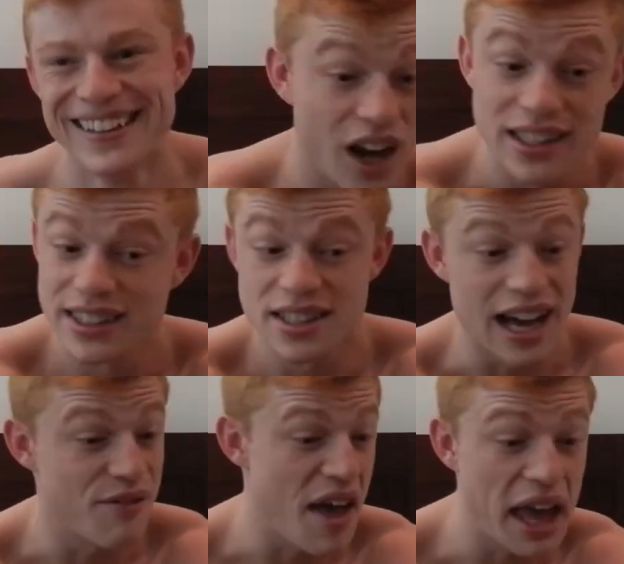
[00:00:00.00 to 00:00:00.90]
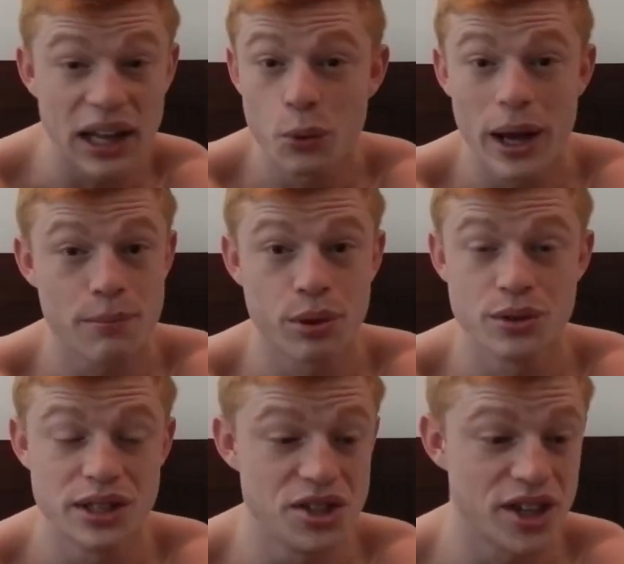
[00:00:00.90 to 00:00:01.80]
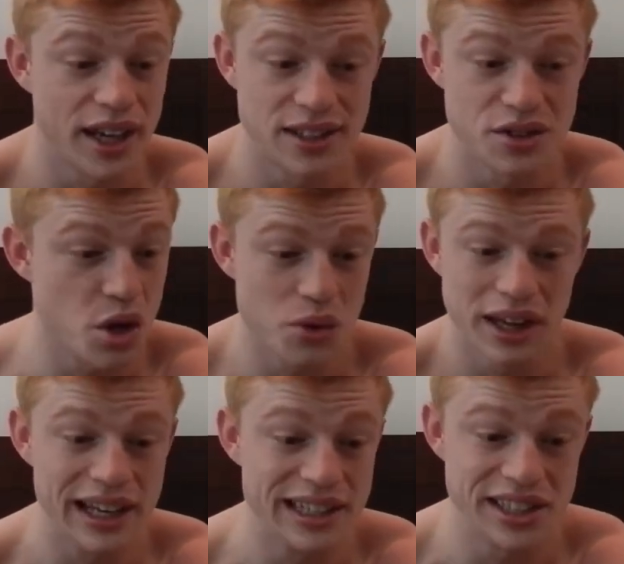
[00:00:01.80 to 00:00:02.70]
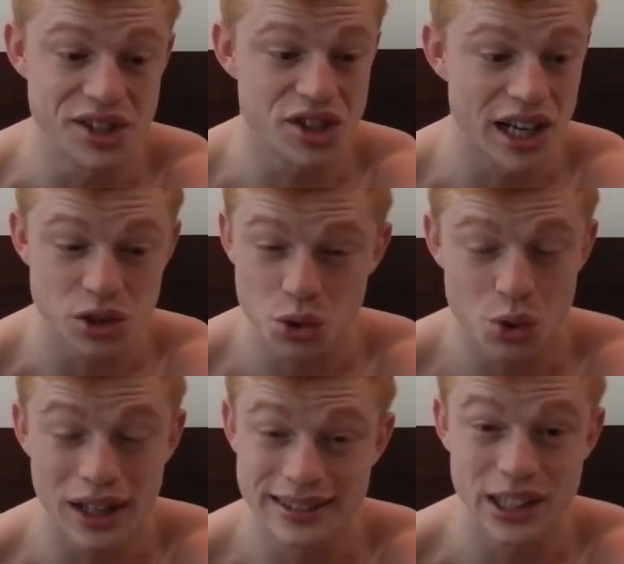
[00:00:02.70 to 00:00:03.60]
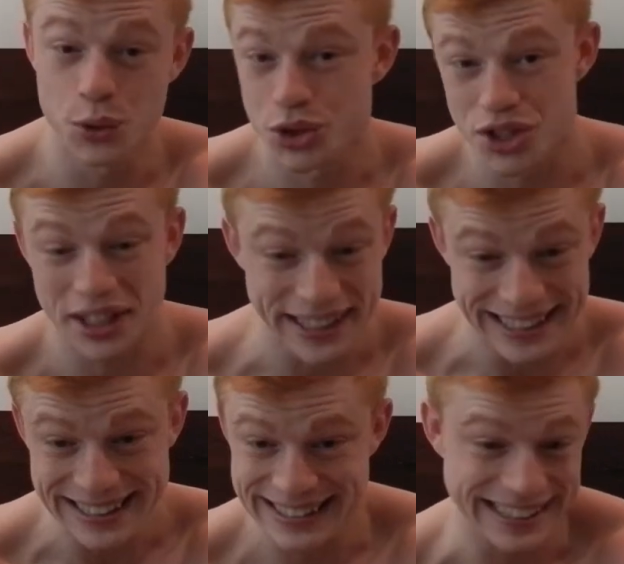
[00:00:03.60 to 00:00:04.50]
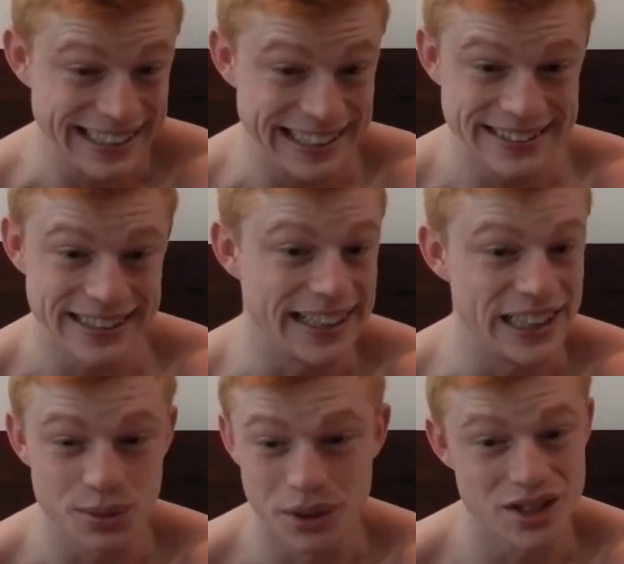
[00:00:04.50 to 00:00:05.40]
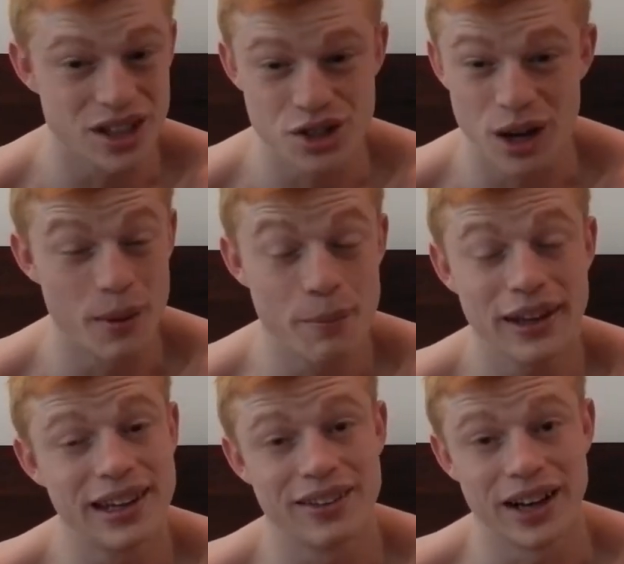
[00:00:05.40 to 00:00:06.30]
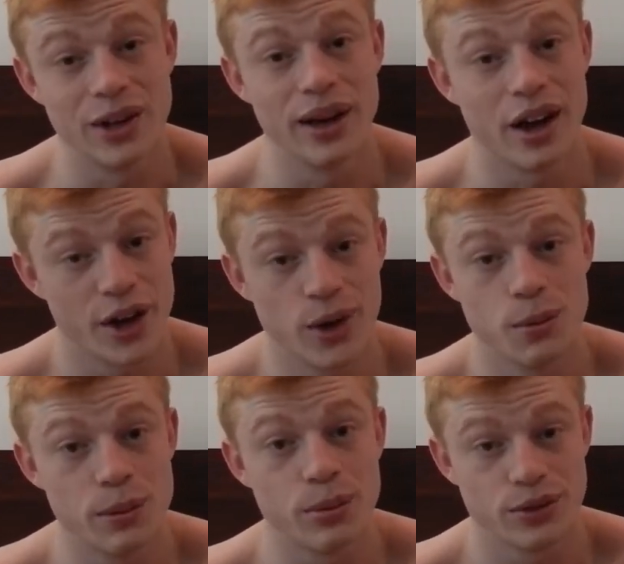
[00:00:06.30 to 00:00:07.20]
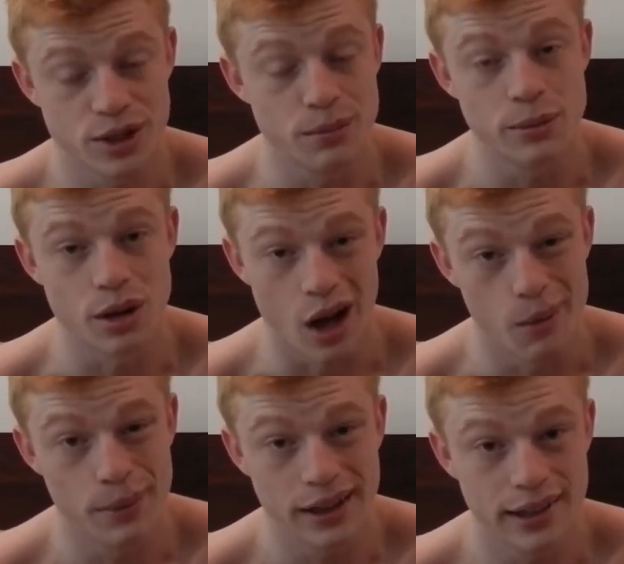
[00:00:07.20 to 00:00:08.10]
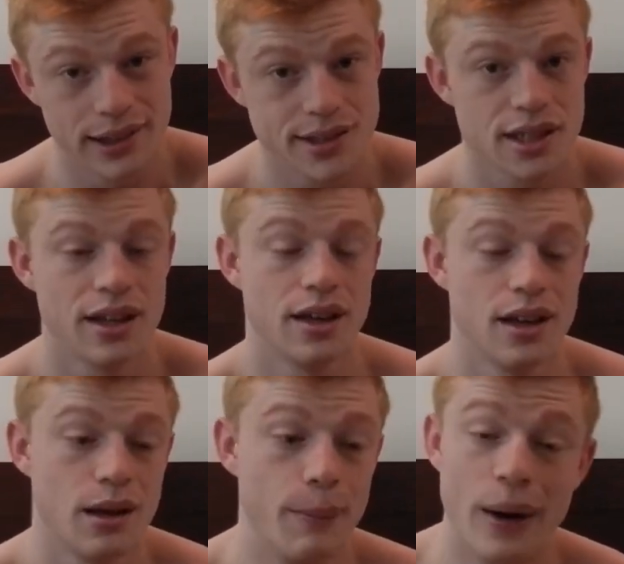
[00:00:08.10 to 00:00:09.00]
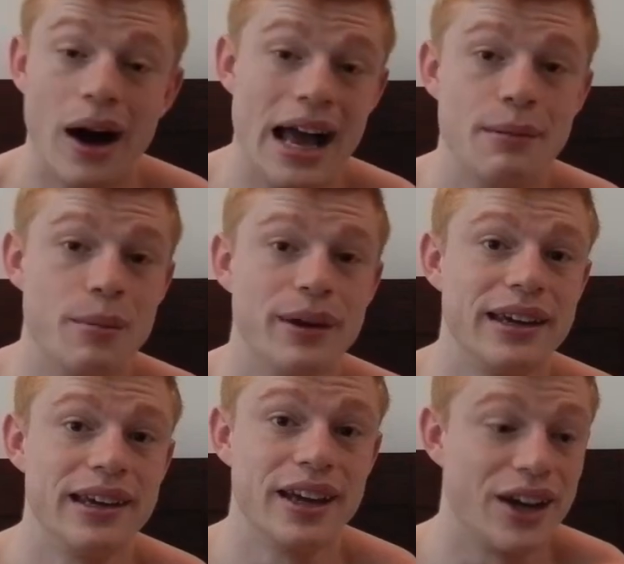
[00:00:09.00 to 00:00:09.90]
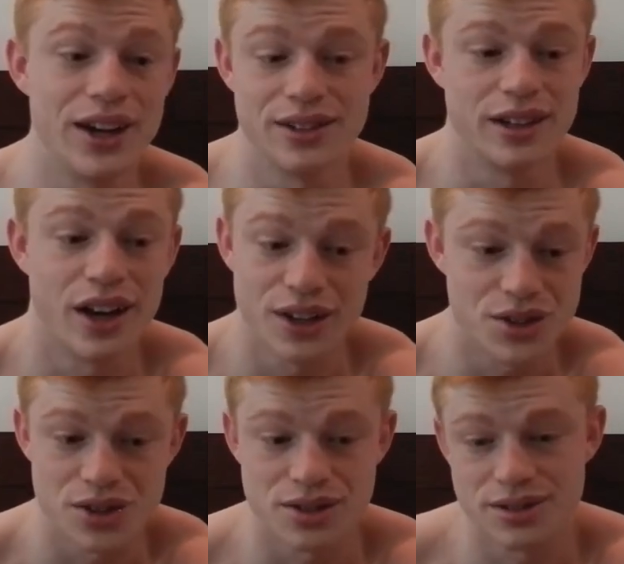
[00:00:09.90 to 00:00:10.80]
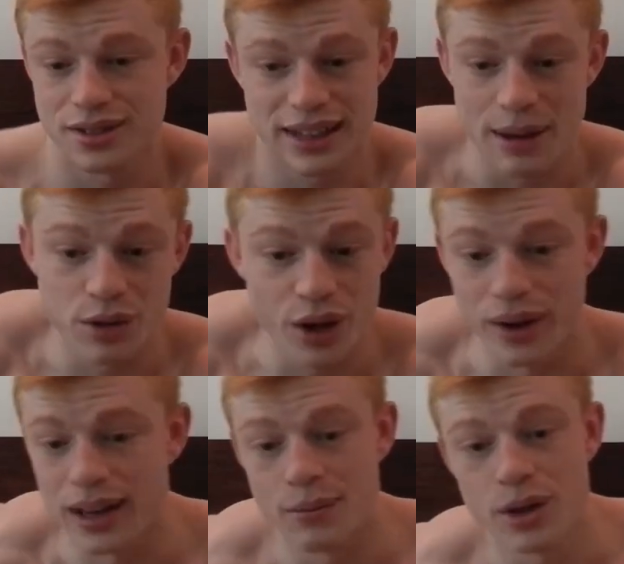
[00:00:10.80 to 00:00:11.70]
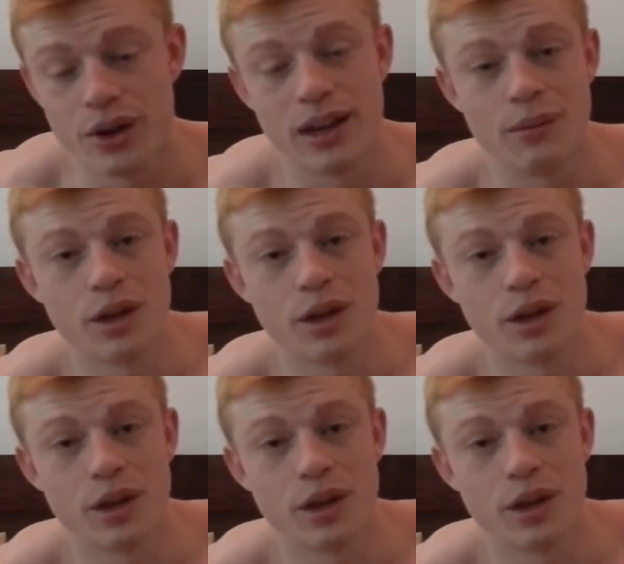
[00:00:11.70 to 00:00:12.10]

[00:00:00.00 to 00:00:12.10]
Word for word: I didn't have any whey protein shakes, no casein shakes. All I did was just eat, eat, and eat because I, am a big eater anyway. I know that people, some people aren't big eaters, but I am a big eater, and I and I just kept going, kept going, kept